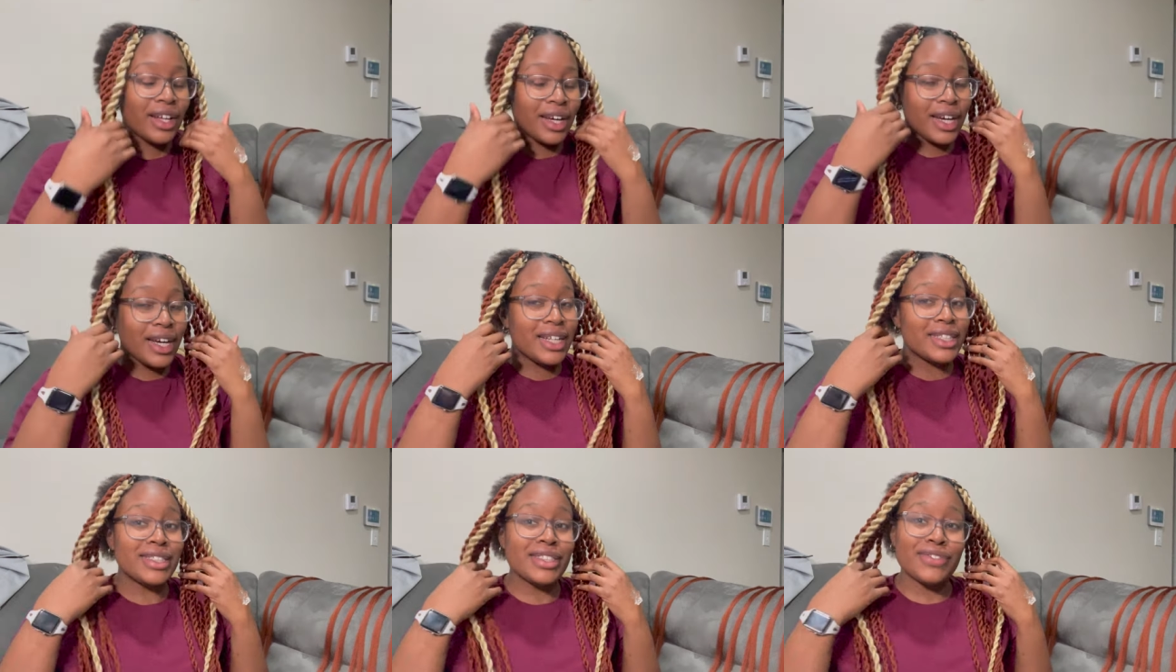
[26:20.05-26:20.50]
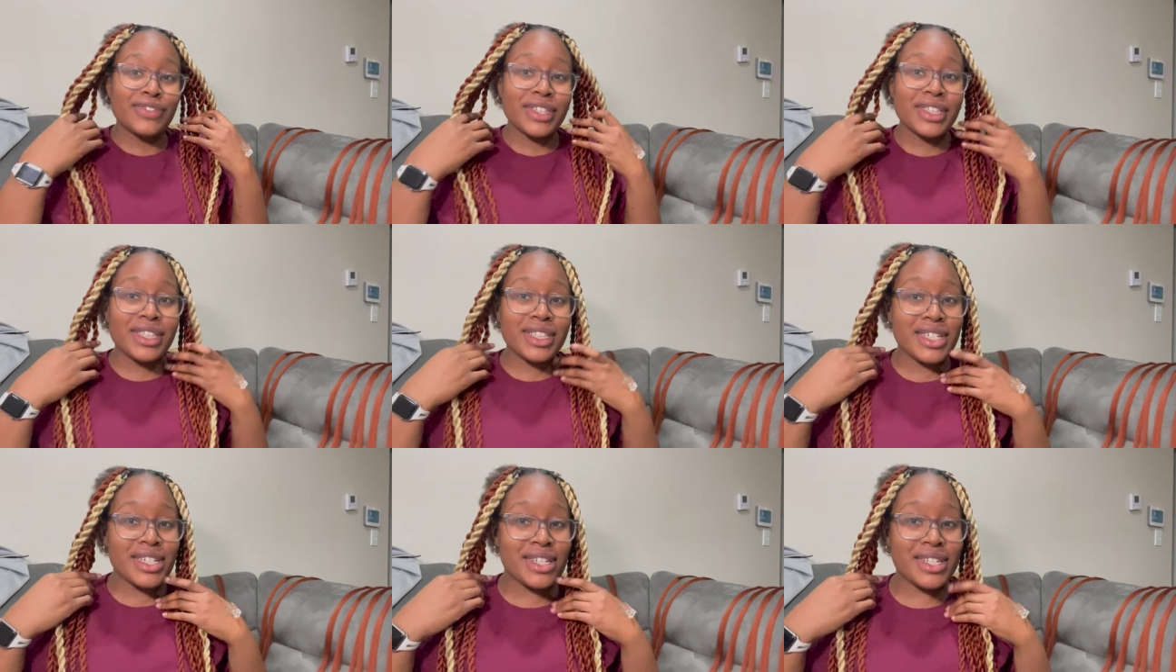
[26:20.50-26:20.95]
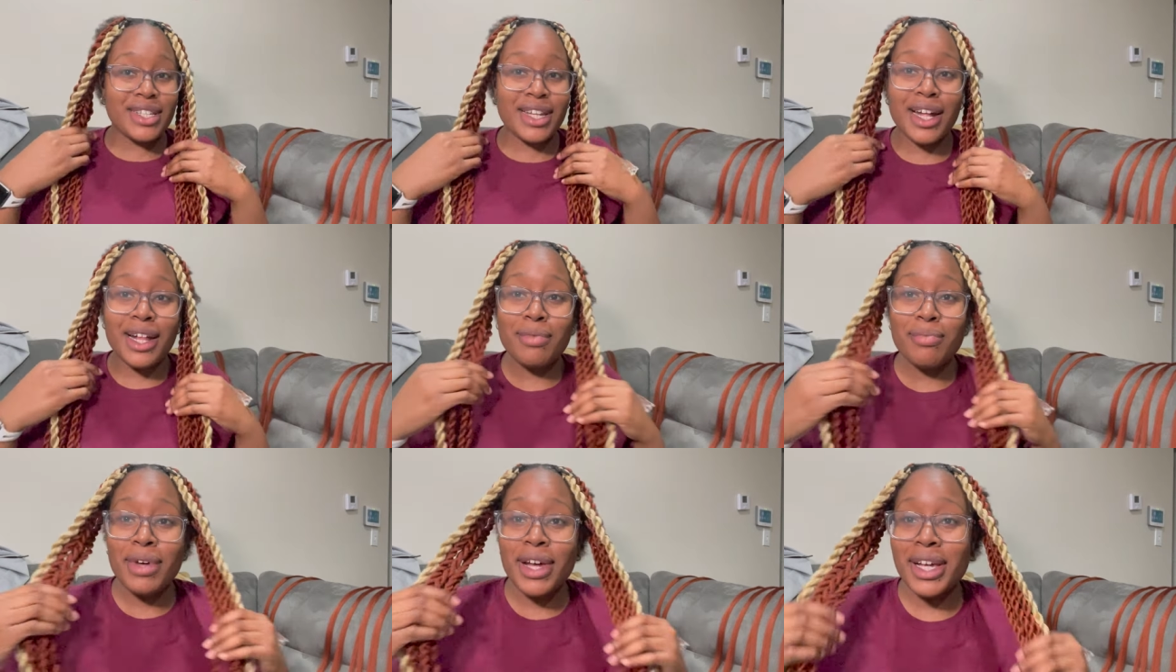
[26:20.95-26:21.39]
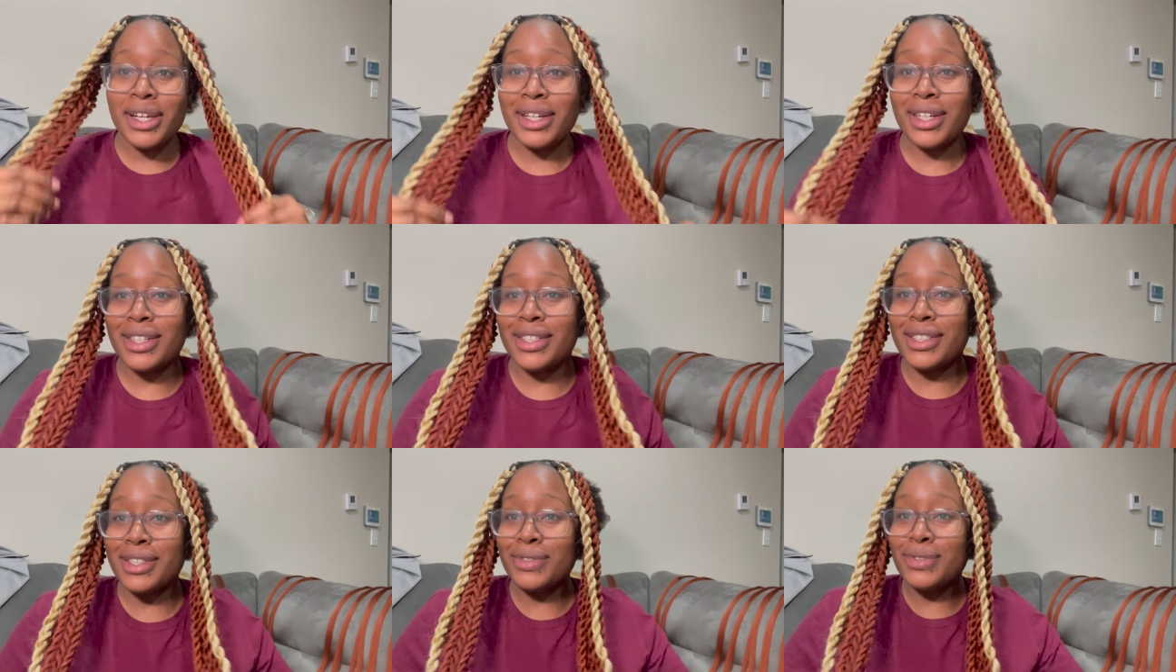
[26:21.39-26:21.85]
I had to run this style back
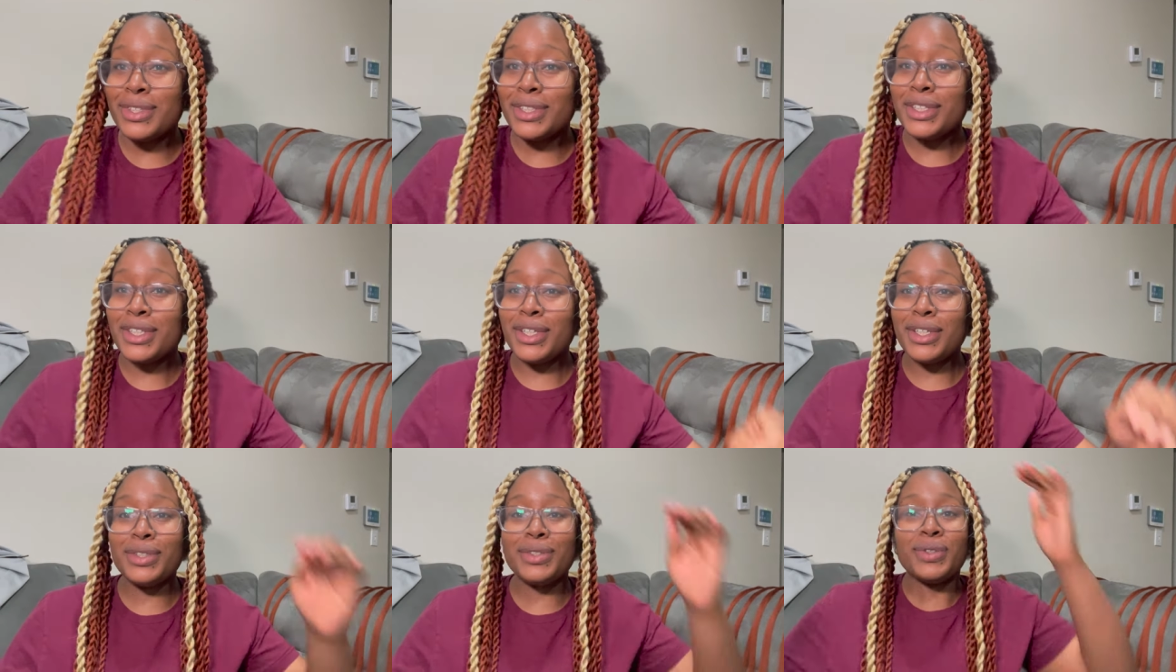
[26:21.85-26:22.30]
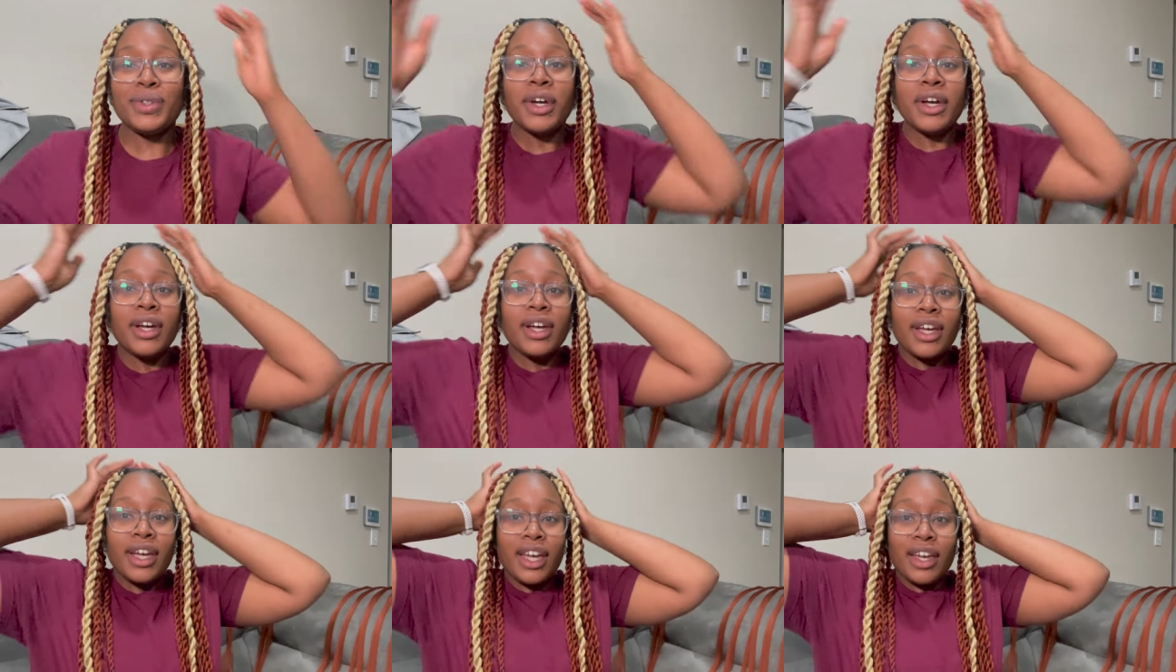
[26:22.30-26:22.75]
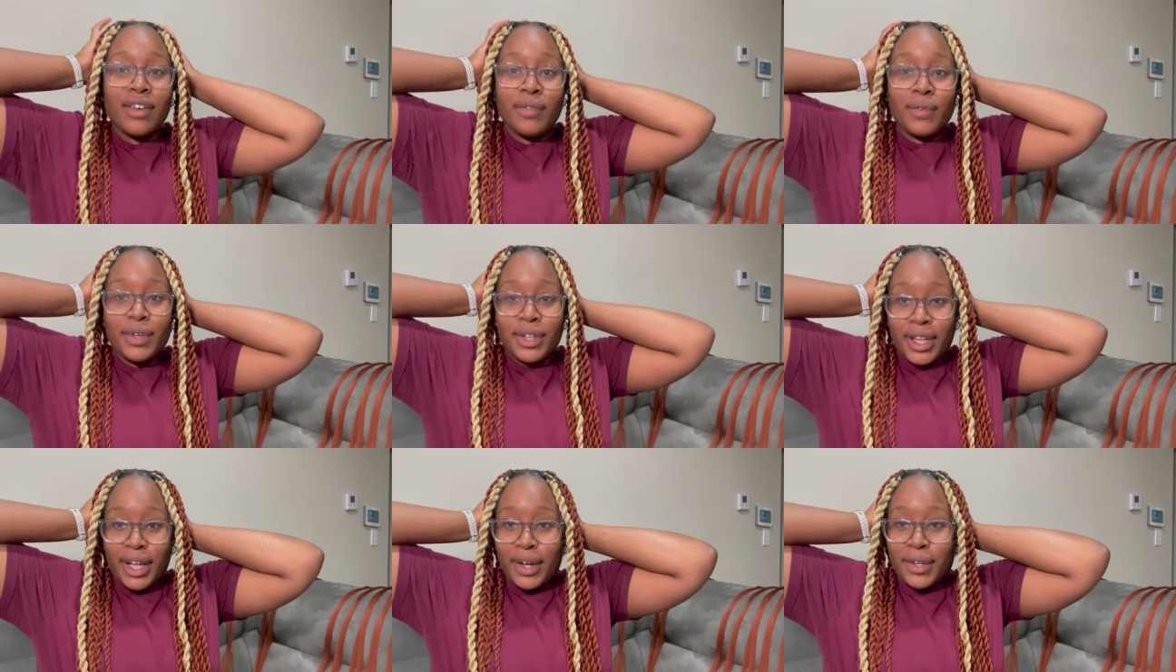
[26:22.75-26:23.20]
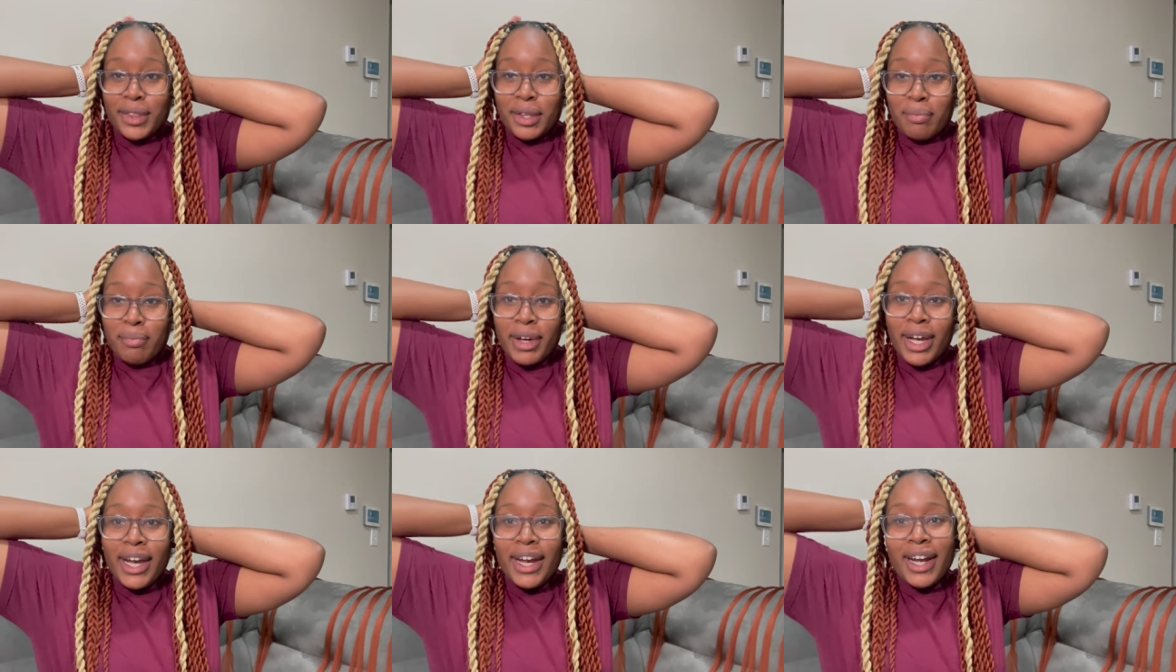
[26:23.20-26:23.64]
because it was cute even without the
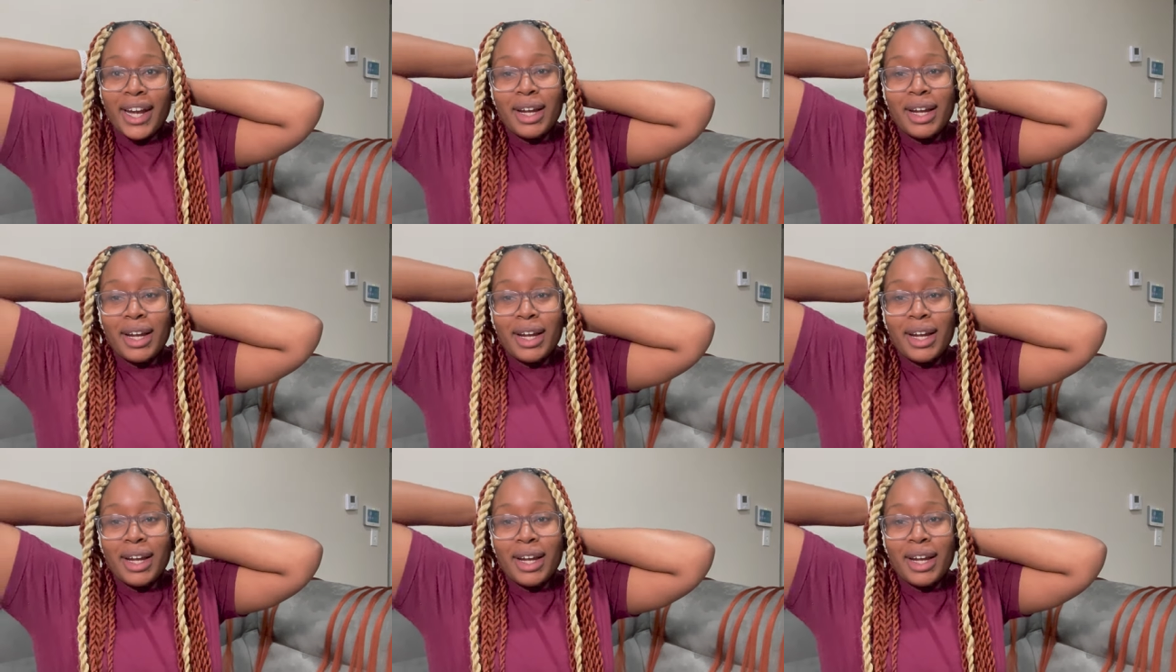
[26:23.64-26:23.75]
back.